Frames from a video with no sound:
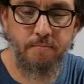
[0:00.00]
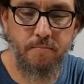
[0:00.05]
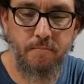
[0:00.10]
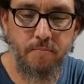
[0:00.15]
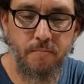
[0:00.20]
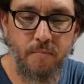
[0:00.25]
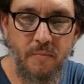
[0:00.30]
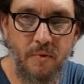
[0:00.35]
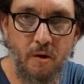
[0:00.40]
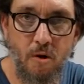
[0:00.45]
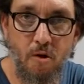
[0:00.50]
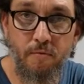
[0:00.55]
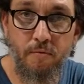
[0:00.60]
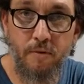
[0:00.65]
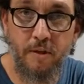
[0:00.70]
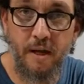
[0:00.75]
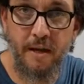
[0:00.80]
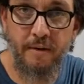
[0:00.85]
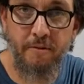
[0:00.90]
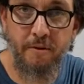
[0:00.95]
Hopefully
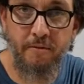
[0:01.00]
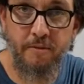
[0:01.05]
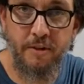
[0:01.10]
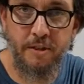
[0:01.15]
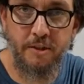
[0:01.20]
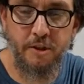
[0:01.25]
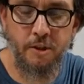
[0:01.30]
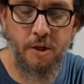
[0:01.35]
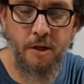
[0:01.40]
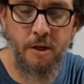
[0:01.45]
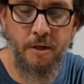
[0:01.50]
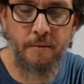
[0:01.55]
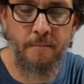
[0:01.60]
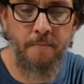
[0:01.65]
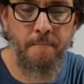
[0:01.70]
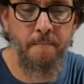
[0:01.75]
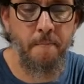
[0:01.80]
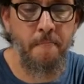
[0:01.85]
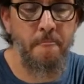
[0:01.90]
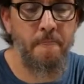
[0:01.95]
have your fish on.
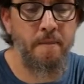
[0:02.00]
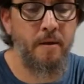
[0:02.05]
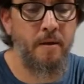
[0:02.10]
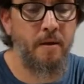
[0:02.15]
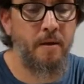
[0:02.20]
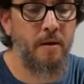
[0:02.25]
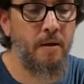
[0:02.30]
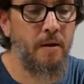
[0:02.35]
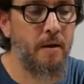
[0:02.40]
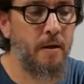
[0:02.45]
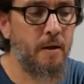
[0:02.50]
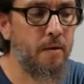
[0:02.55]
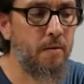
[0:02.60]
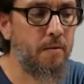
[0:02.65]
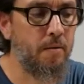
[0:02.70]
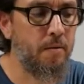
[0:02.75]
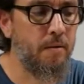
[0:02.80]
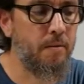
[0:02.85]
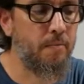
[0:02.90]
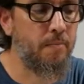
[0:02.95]

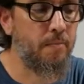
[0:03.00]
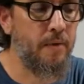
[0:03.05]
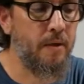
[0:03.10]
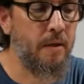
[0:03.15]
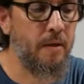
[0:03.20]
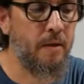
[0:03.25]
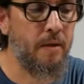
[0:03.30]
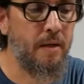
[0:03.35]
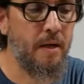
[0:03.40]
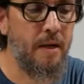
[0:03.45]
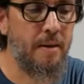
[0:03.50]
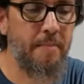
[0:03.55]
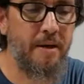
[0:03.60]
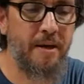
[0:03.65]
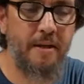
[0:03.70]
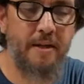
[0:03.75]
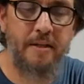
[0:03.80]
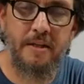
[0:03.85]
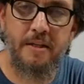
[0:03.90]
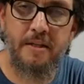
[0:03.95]
Now I'm
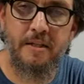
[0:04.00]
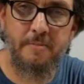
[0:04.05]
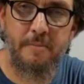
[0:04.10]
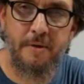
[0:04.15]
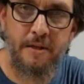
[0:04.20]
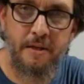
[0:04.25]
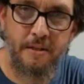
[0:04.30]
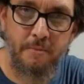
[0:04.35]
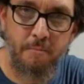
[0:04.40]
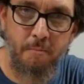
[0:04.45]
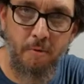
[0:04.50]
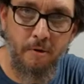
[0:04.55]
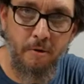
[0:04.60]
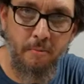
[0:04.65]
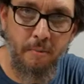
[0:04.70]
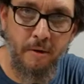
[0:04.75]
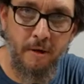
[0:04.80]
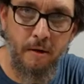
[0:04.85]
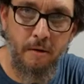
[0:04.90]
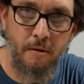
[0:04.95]
making these because
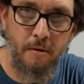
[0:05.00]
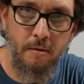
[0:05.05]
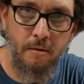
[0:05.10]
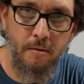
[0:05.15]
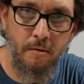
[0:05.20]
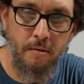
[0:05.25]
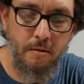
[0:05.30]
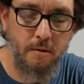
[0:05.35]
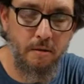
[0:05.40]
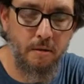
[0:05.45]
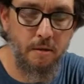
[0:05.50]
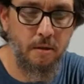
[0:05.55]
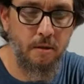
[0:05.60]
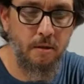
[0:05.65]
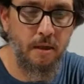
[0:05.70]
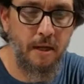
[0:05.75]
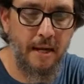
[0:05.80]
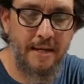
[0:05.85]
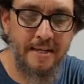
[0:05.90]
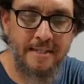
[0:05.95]
BrotherBear
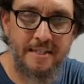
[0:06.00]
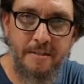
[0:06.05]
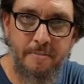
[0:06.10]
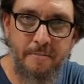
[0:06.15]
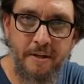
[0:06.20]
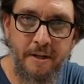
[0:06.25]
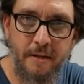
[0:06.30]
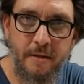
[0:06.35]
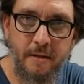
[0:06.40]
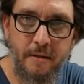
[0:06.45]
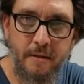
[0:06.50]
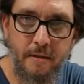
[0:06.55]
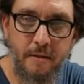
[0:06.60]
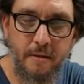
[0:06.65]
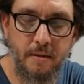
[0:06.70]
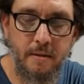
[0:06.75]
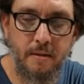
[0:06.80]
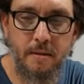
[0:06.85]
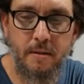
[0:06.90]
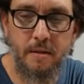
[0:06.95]
asked me
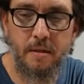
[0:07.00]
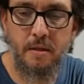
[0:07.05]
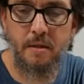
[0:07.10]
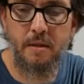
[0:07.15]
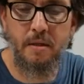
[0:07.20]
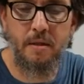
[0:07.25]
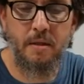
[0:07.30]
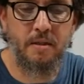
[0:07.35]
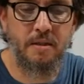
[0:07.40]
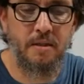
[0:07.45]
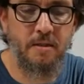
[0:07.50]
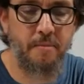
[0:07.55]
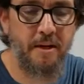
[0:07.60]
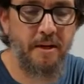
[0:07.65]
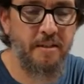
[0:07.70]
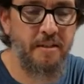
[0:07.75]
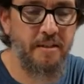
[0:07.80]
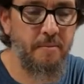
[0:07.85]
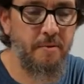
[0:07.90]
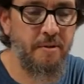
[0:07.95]
to make
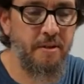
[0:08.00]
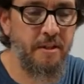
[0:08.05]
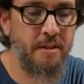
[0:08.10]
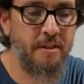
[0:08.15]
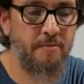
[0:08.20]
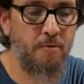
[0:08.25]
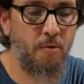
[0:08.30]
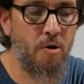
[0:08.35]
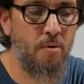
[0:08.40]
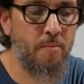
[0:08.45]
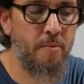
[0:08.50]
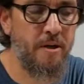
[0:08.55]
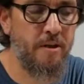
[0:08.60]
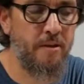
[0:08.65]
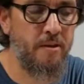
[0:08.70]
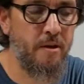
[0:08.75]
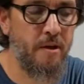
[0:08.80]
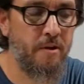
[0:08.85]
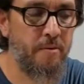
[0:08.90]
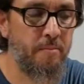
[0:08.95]
some of these for him, and he
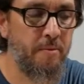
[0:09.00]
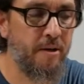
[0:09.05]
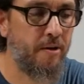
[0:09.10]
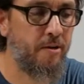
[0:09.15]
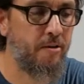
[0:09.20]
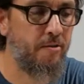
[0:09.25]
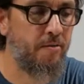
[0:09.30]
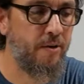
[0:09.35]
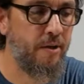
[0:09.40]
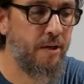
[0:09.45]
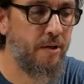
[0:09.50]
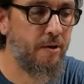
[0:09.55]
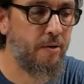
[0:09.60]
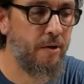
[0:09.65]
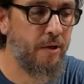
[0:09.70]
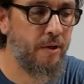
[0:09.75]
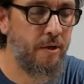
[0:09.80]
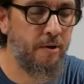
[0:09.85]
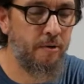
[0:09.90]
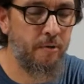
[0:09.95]
thought I'd make a good video, and
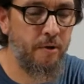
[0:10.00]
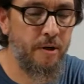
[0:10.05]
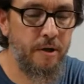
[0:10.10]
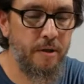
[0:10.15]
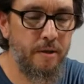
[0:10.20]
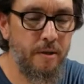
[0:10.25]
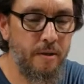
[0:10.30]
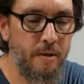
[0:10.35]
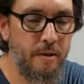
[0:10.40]
I agreed.